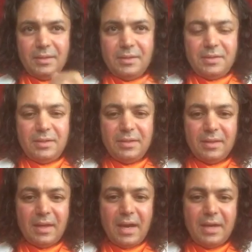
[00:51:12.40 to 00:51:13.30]
See, the
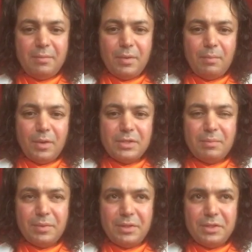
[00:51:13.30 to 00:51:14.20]
light, what Moksha
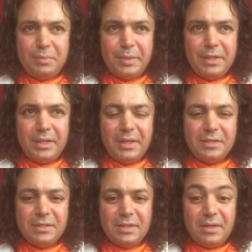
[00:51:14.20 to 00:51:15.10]
Mukti is speaking,
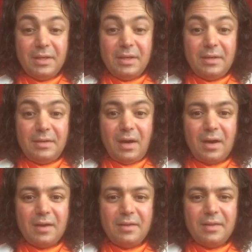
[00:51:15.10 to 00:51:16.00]
is
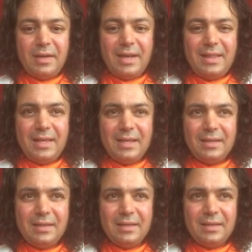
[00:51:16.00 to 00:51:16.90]
darker than
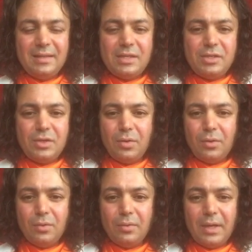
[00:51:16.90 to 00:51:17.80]
anything that you
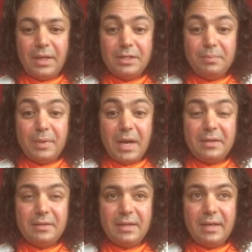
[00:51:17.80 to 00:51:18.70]
know, and it is
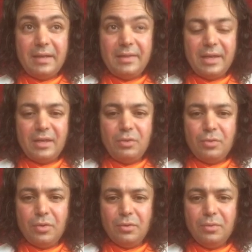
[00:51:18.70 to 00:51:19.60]
brighter than anything you
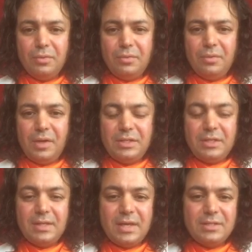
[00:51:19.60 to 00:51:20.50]
know. You see,
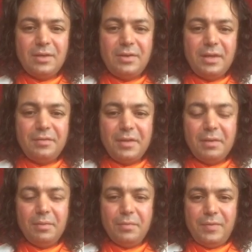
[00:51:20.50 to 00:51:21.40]
that is already
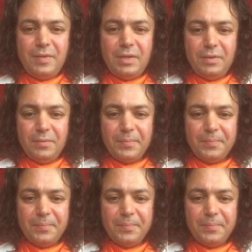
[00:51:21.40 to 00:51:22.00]
available within you.